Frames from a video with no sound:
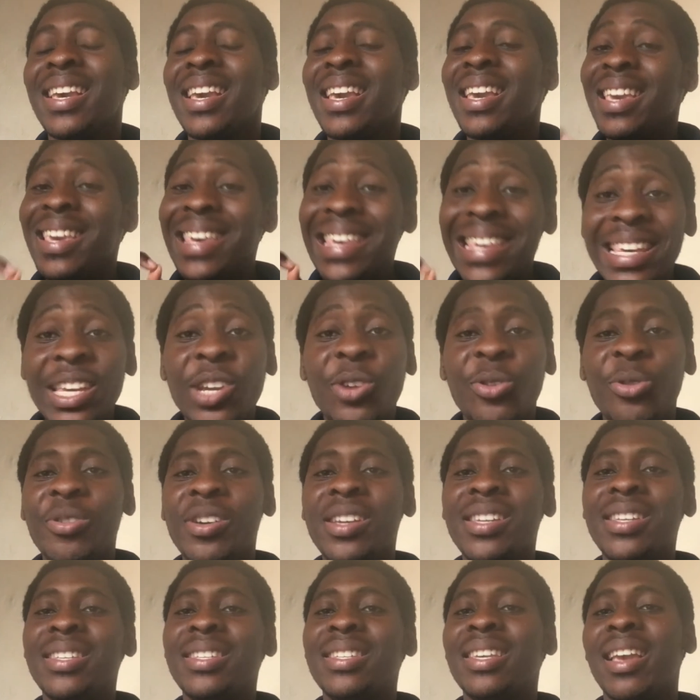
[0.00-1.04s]

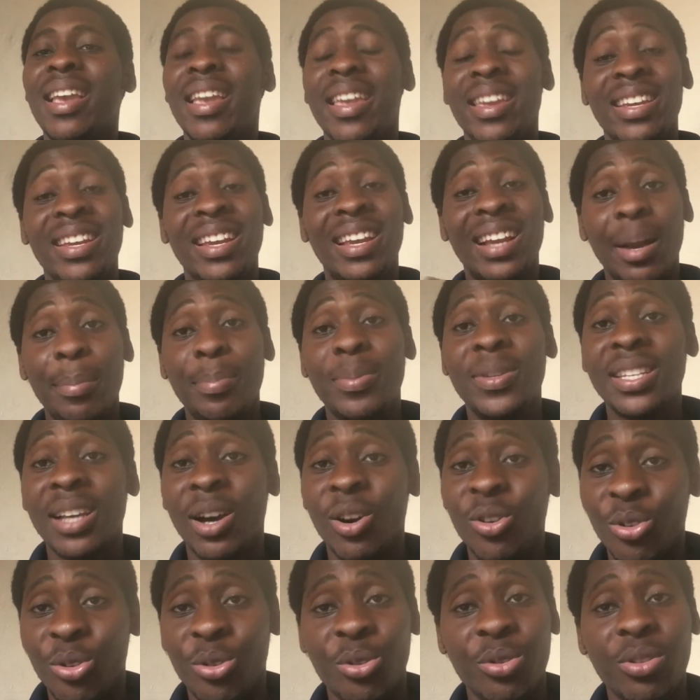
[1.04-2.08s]
increase in capital
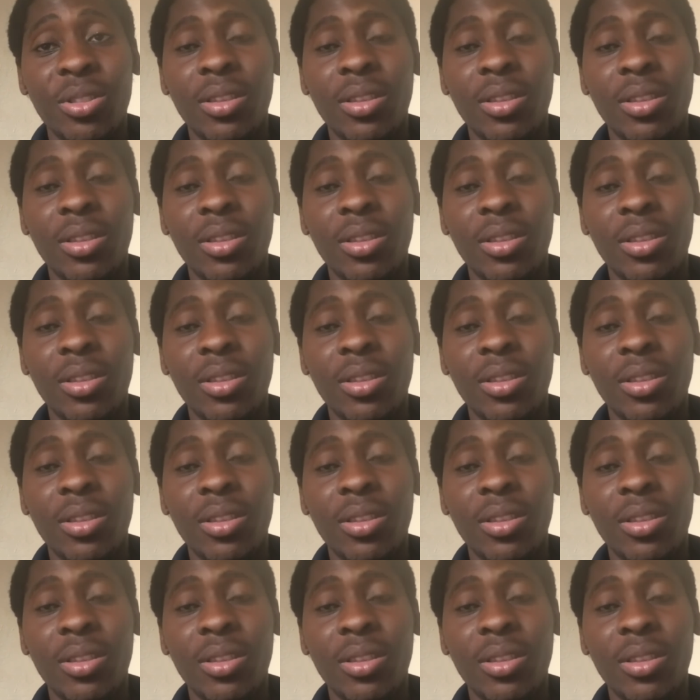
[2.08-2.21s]
growth.